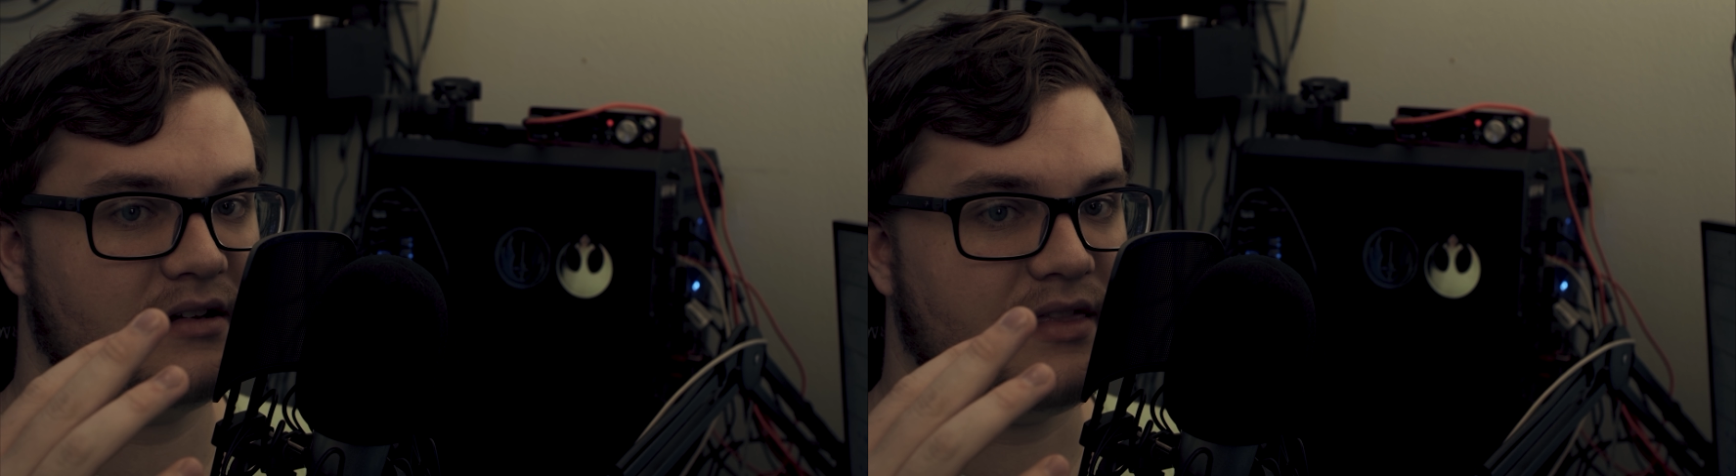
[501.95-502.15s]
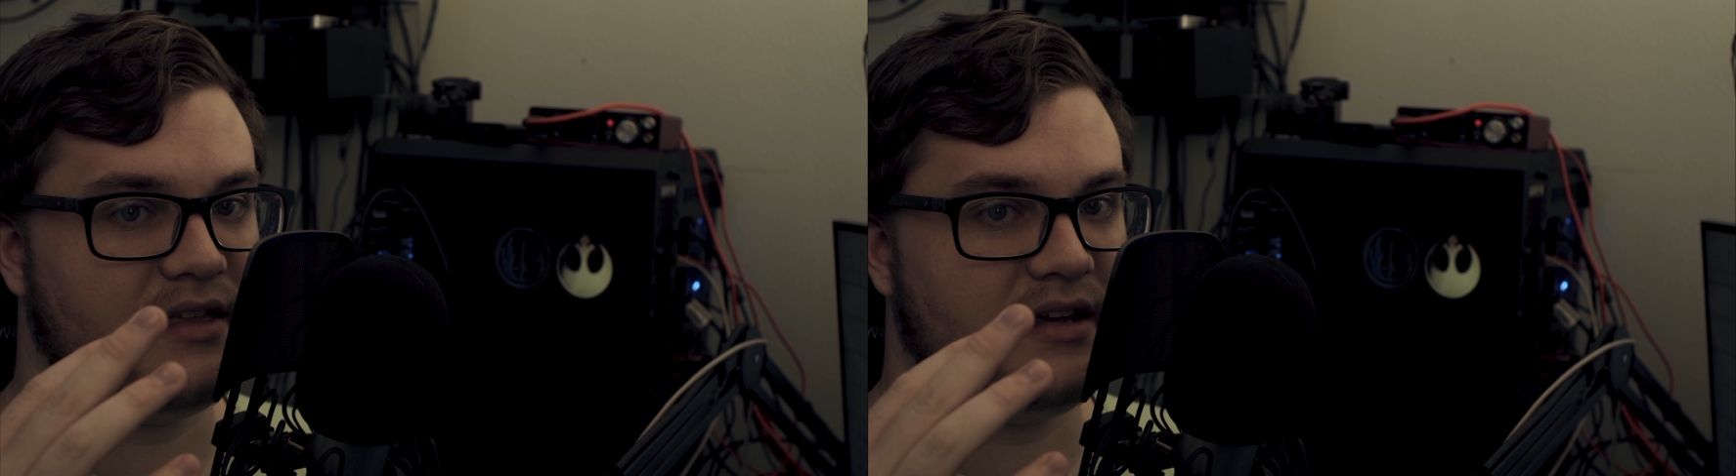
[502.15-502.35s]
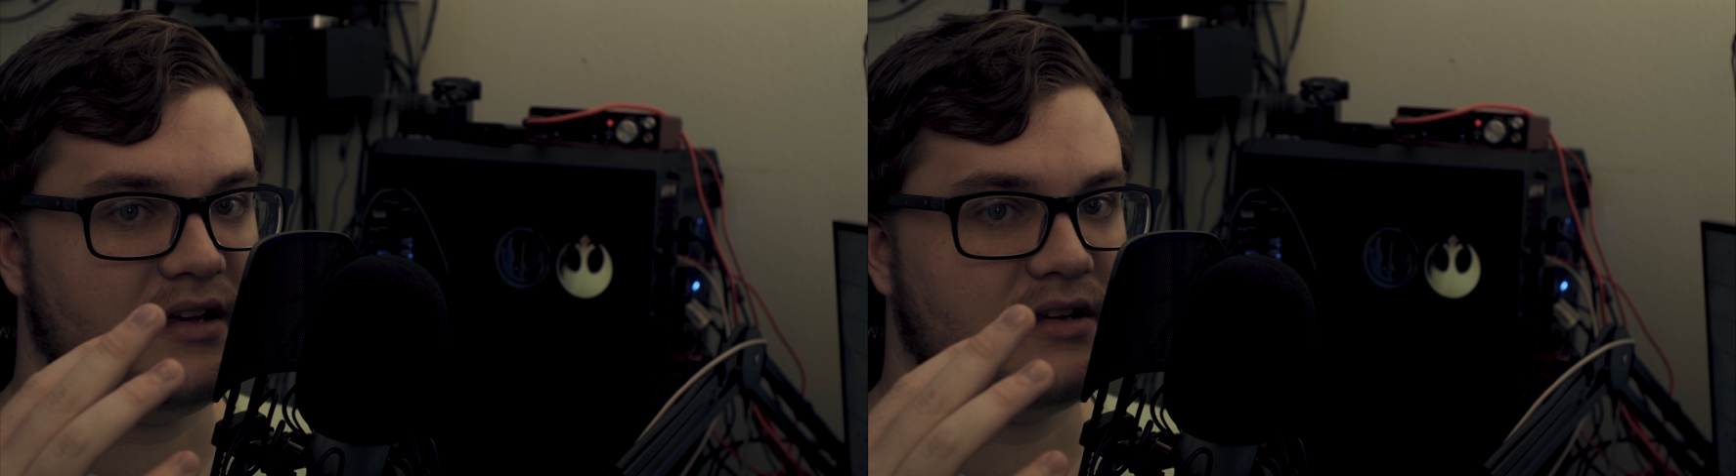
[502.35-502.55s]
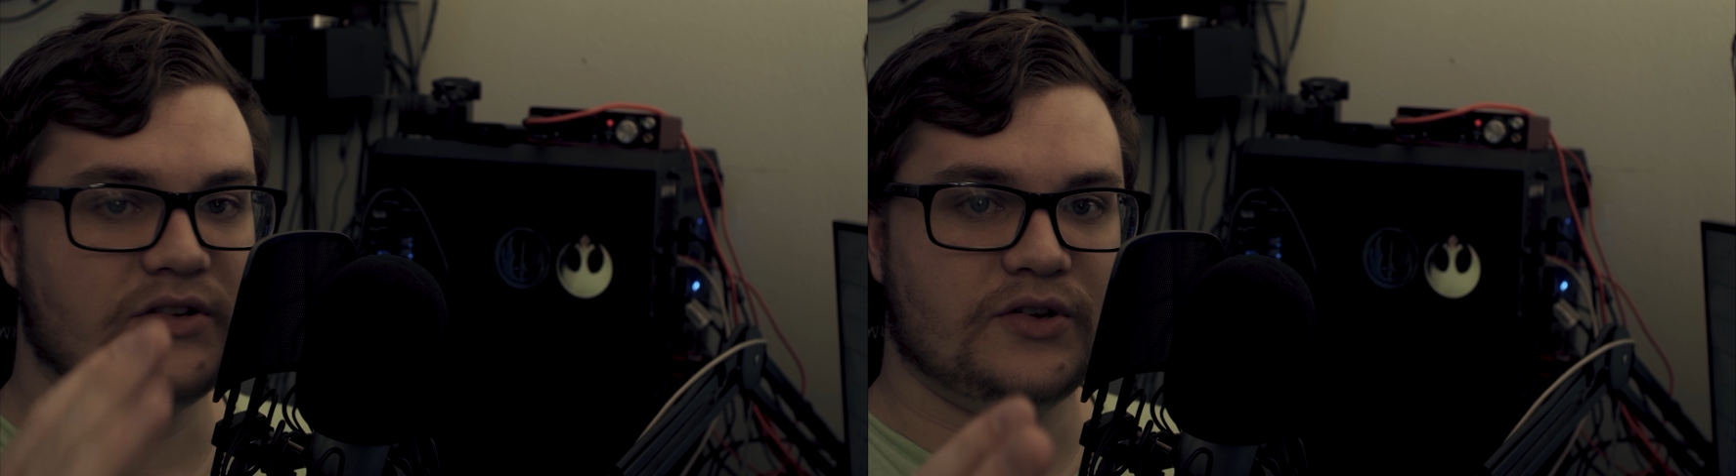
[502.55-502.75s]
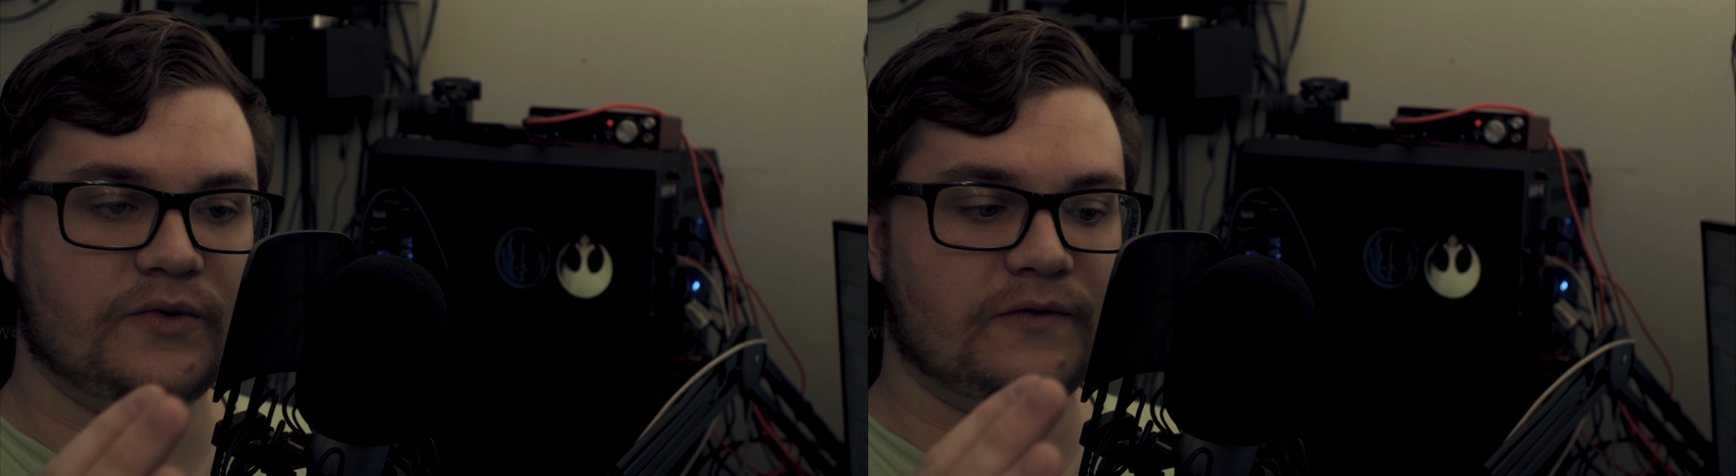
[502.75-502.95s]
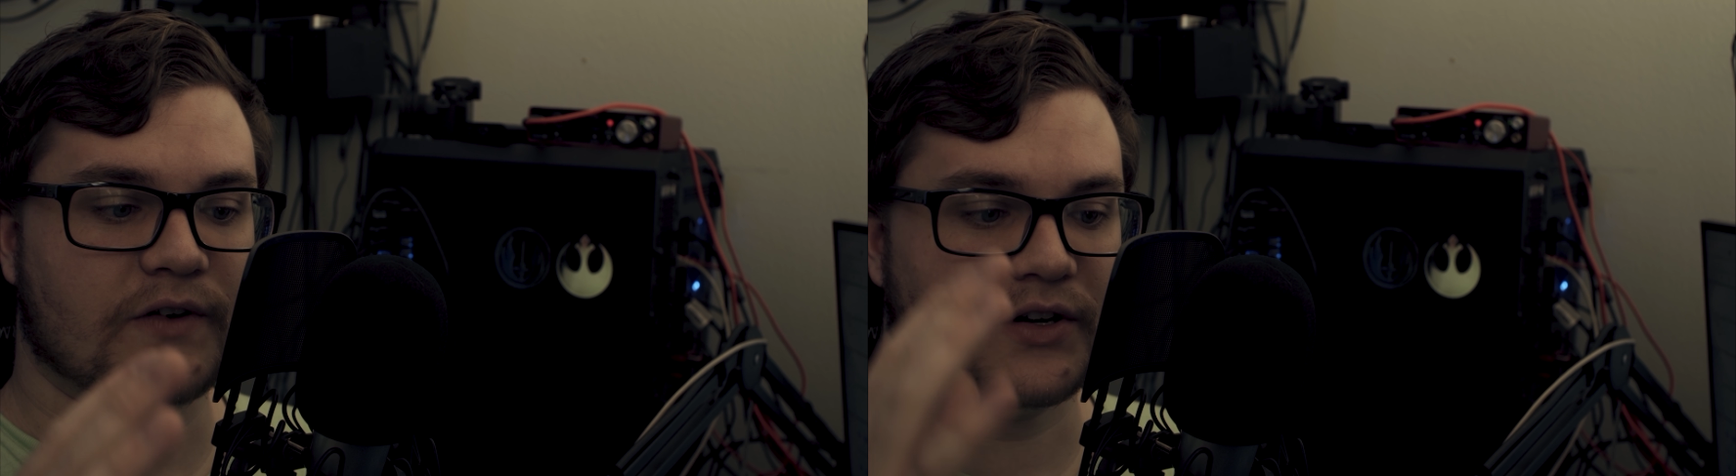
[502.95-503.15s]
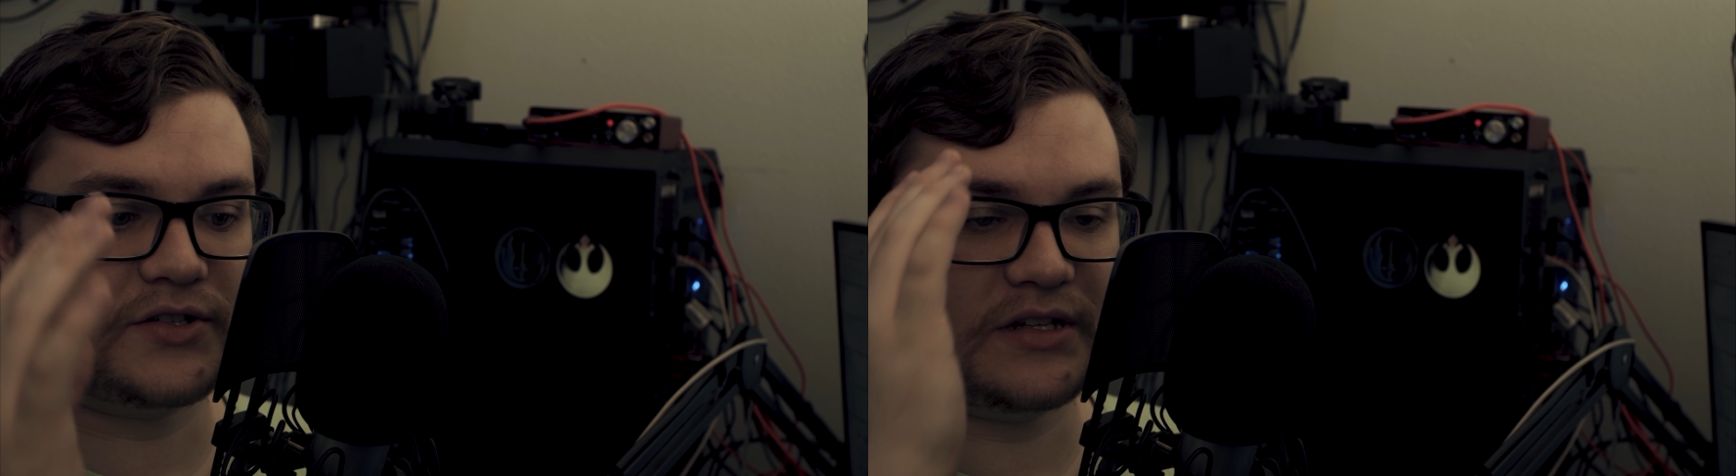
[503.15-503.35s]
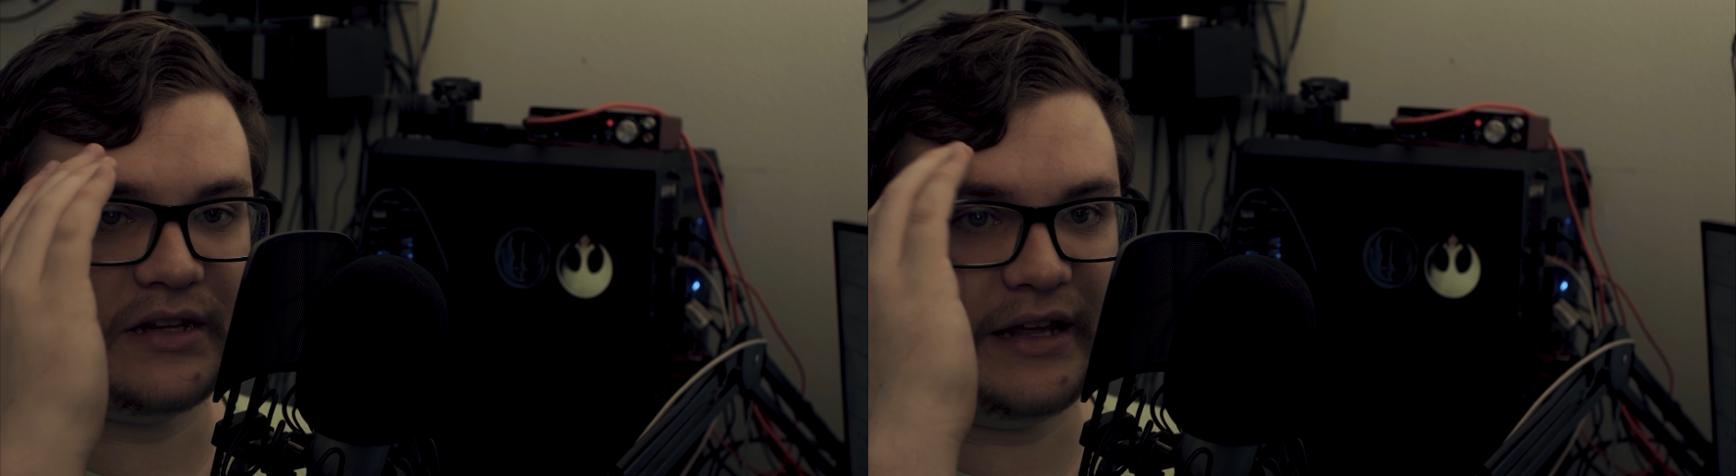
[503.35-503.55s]
the new
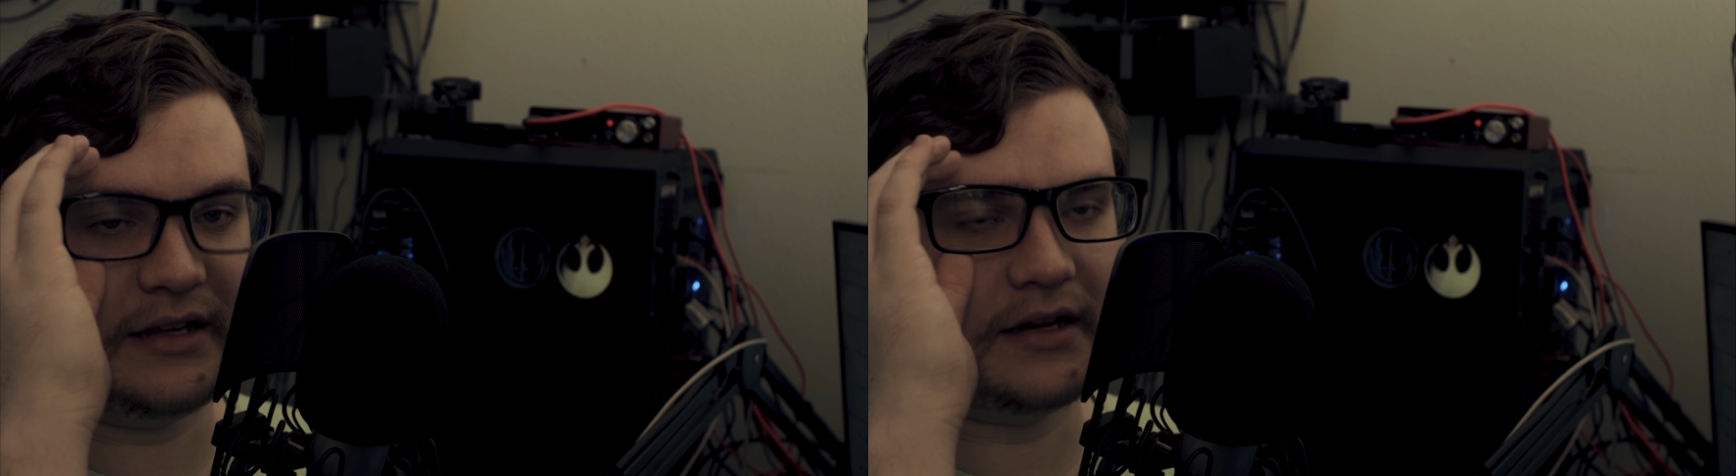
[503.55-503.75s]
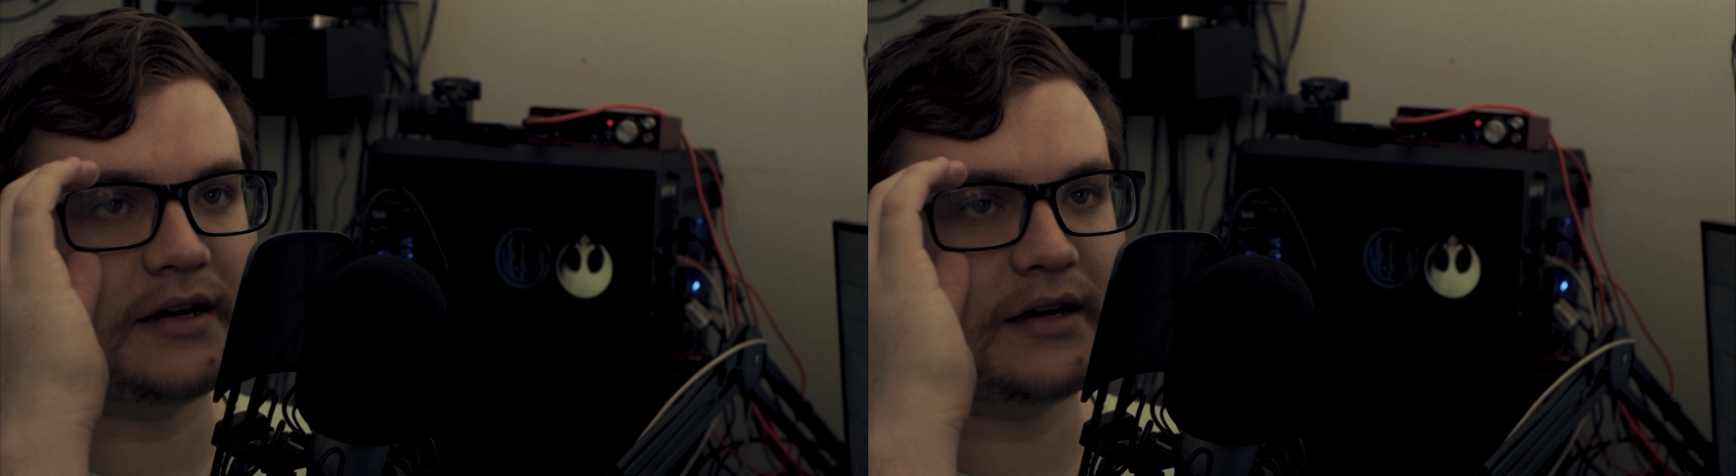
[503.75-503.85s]
version, like